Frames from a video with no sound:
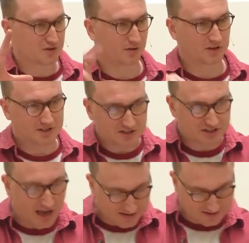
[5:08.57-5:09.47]
another says
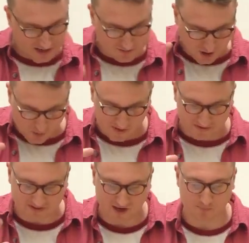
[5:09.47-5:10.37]
yes and no in
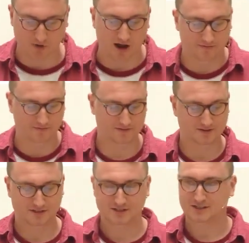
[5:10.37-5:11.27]
the same breath.
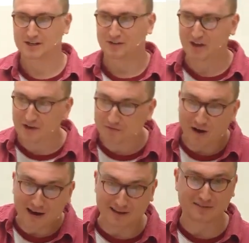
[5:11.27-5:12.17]
They're
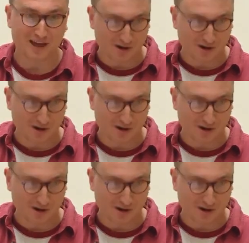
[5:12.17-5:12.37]
filing their